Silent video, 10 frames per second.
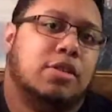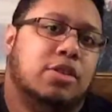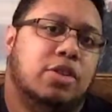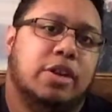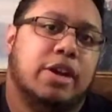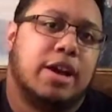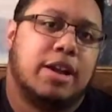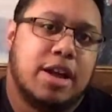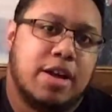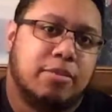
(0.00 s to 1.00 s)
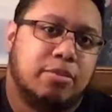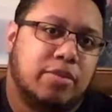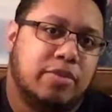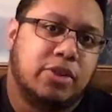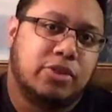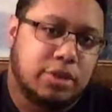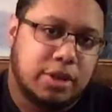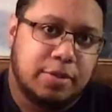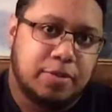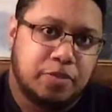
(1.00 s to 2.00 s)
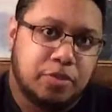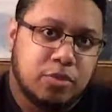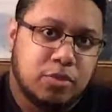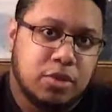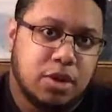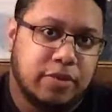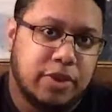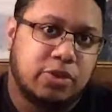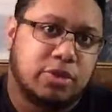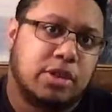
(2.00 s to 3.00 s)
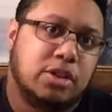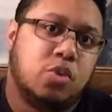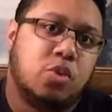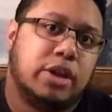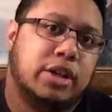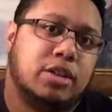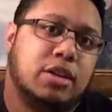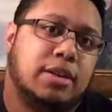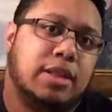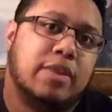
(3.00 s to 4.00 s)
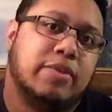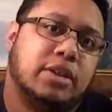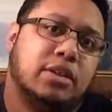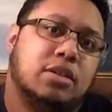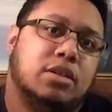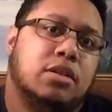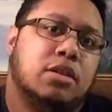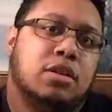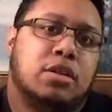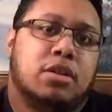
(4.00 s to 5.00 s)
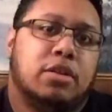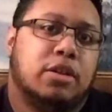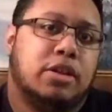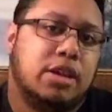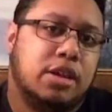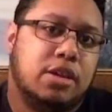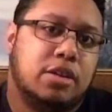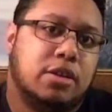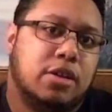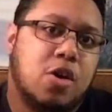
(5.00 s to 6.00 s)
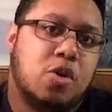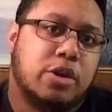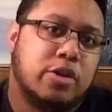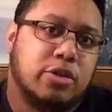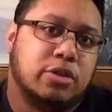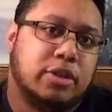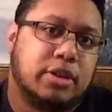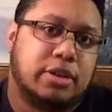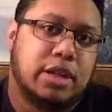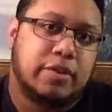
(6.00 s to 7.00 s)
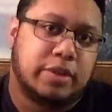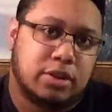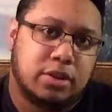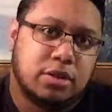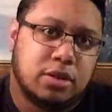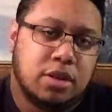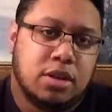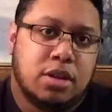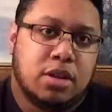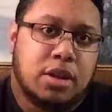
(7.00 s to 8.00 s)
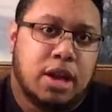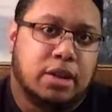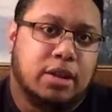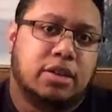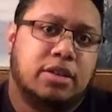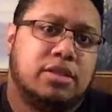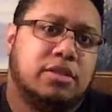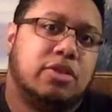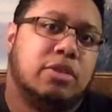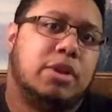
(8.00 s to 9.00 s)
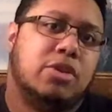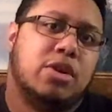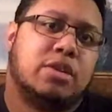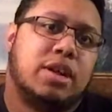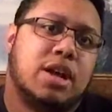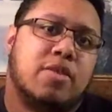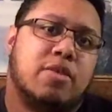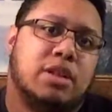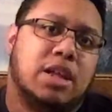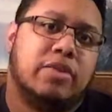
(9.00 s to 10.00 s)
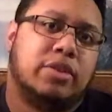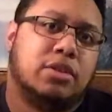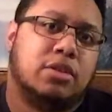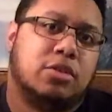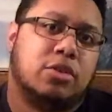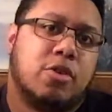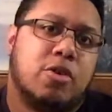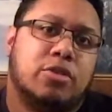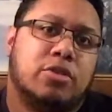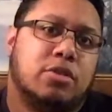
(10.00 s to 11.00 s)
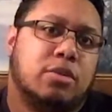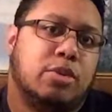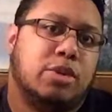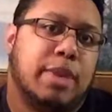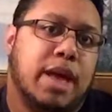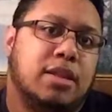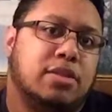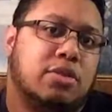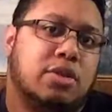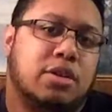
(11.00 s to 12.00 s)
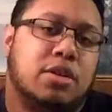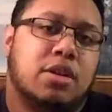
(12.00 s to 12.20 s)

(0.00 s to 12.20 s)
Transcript: You gotta have them. Eventually you want to get 11. The goal here is to get 11. And that doesn't necessarily mean you have to have 11 cards with a balance on it.